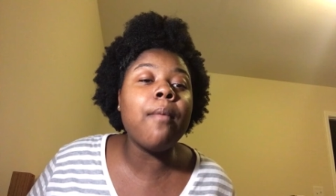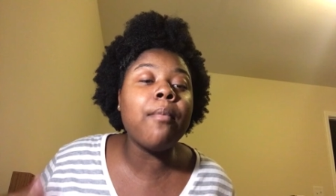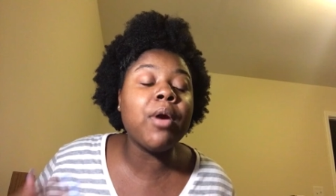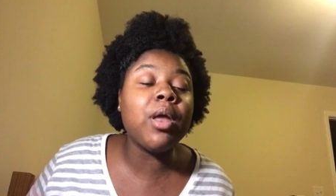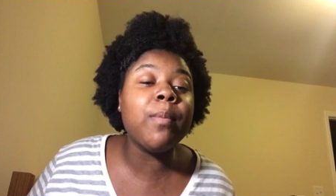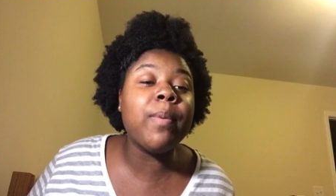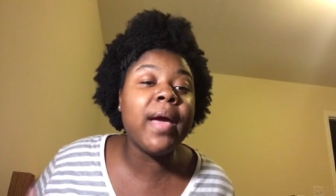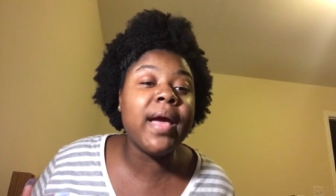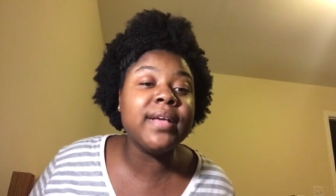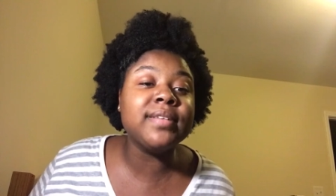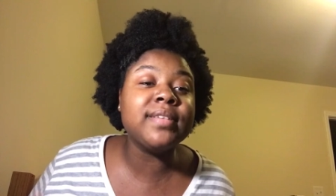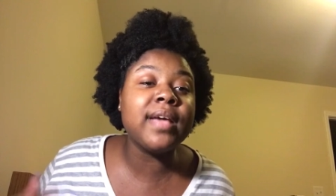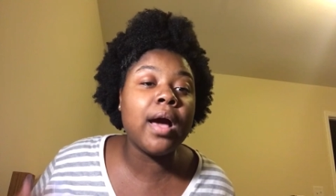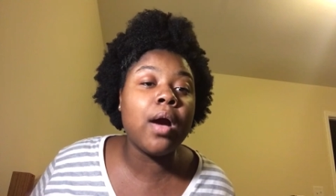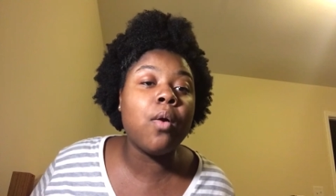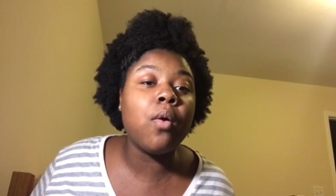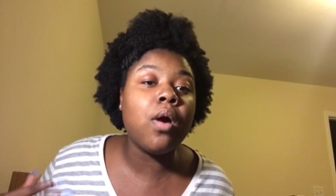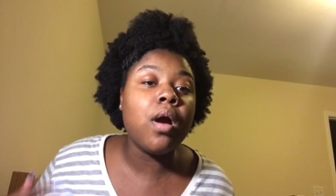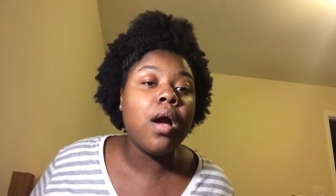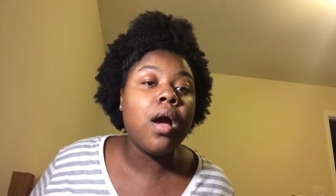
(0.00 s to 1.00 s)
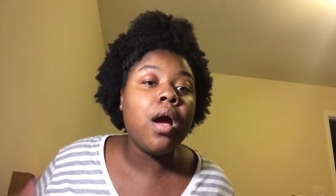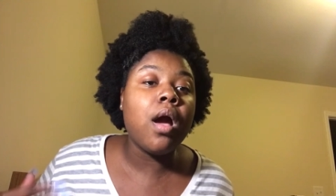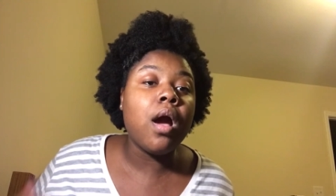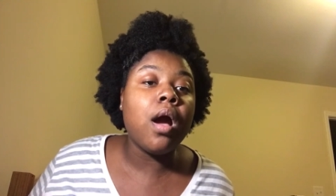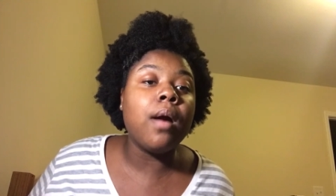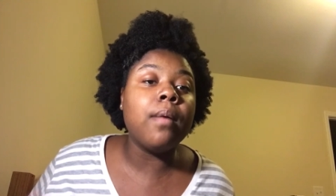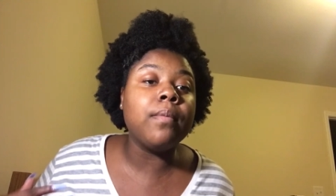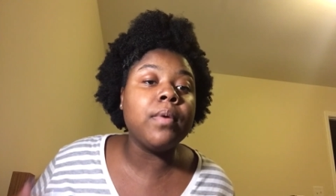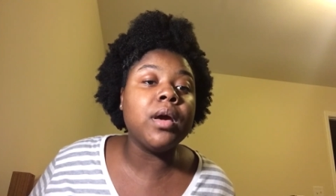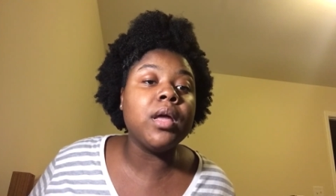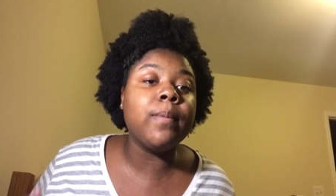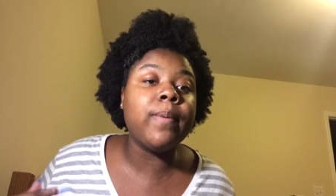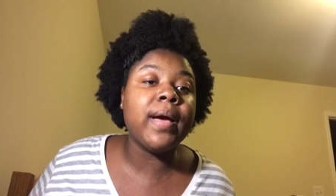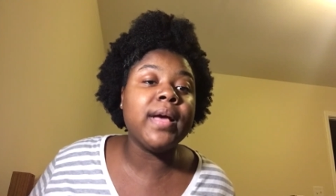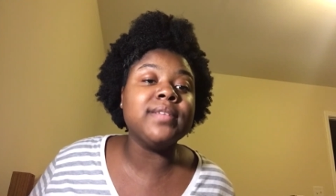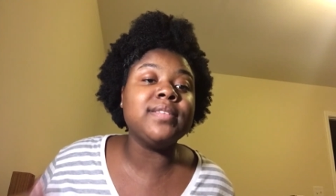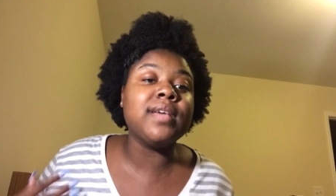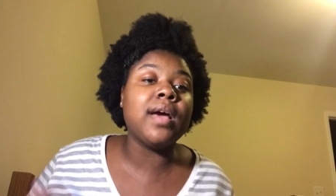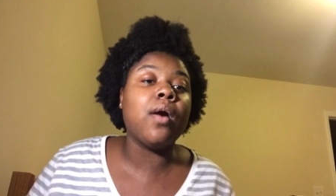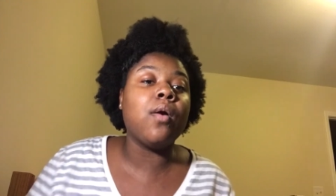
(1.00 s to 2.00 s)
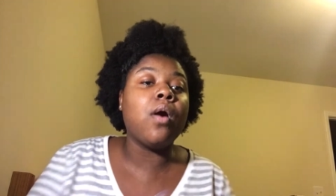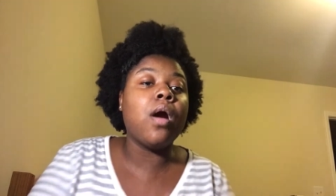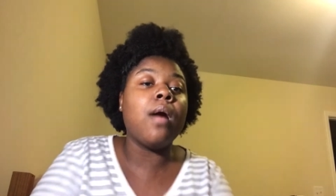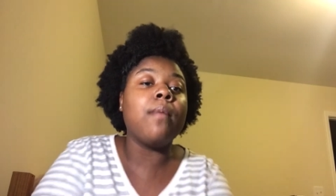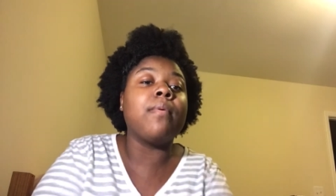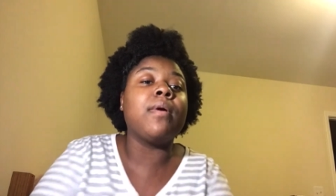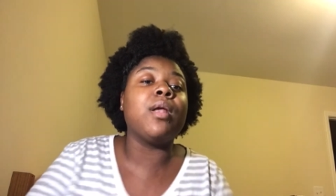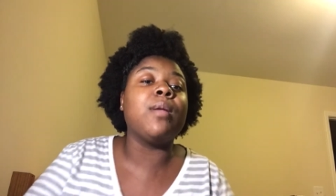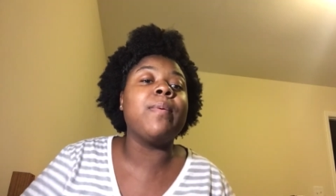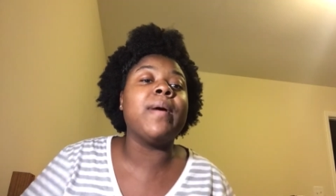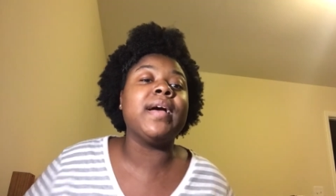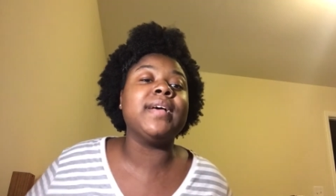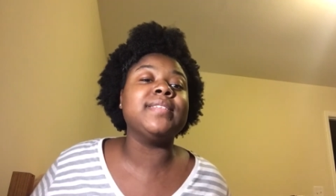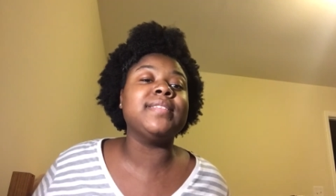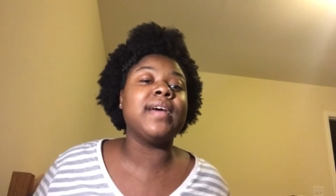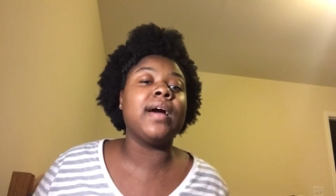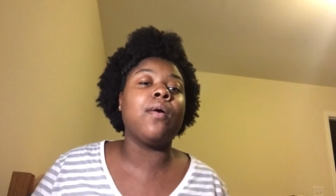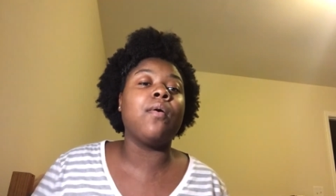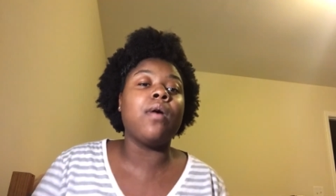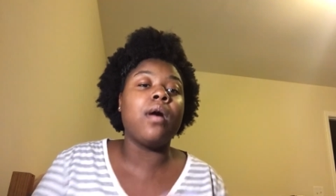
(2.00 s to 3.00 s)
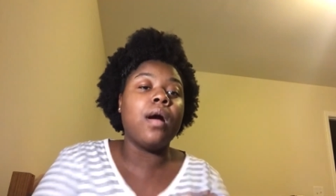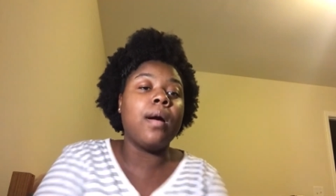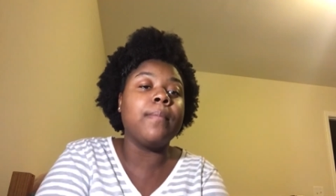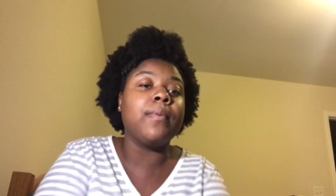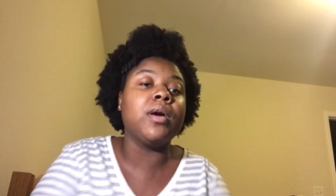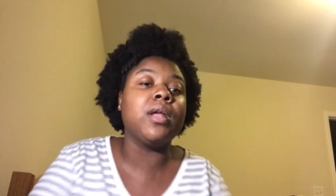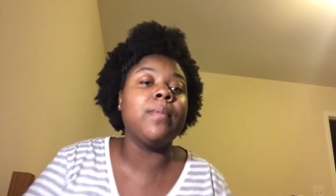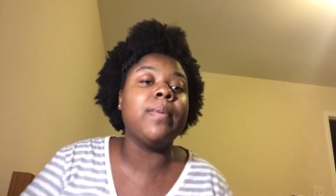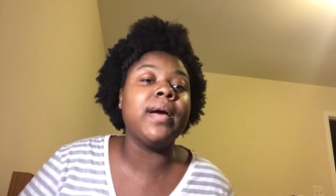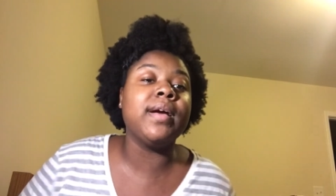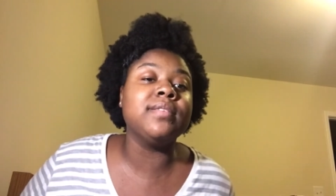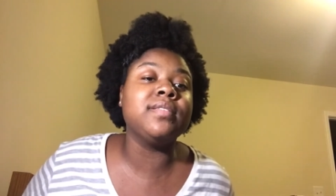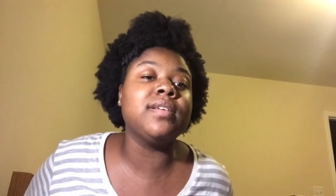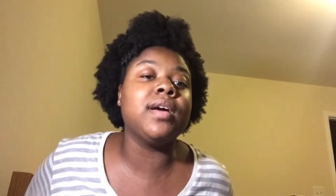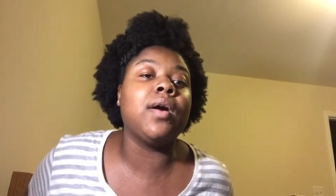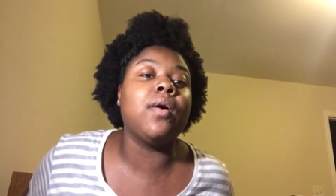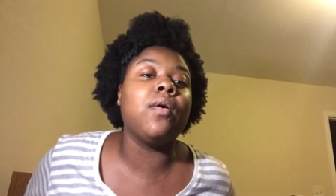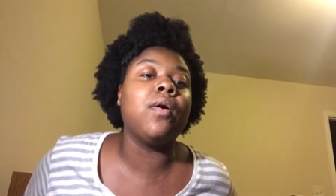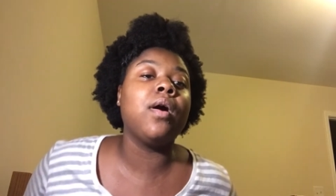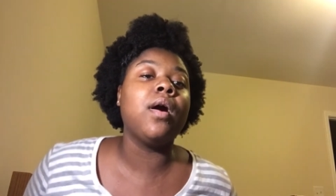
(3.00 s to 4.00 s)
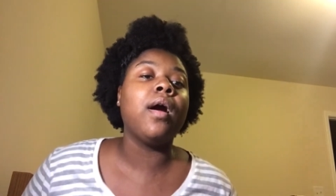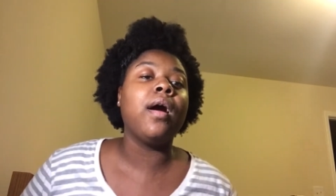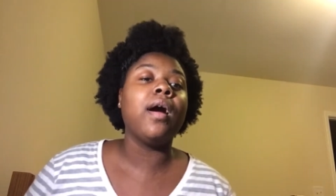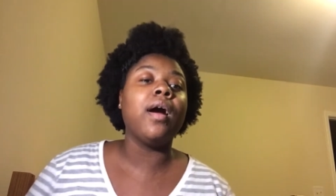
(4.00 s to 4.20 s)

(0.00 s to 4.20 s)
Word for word: gonna pass out. I'm gonna pass out. I'm gonna pass out. I'm gonna pass out.